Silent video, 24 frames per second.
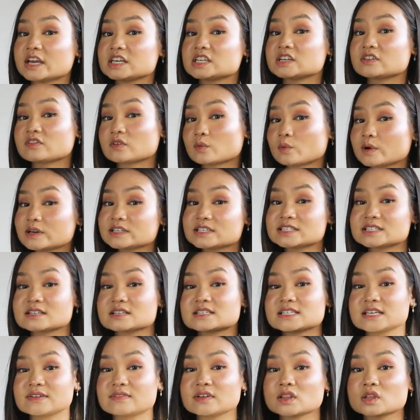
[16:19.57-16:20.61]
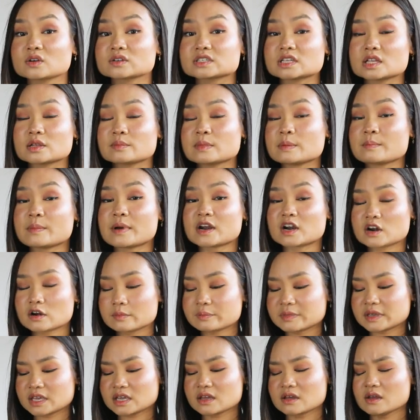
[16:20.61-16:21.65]
a different one just to see if it looks a little bit better
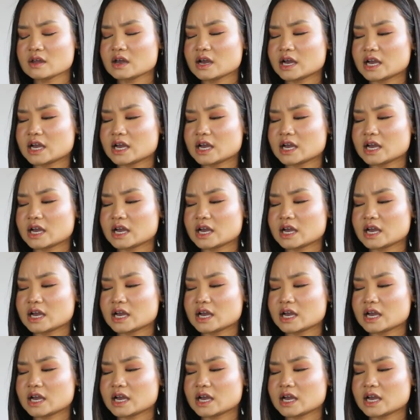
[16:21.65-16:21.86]
on me.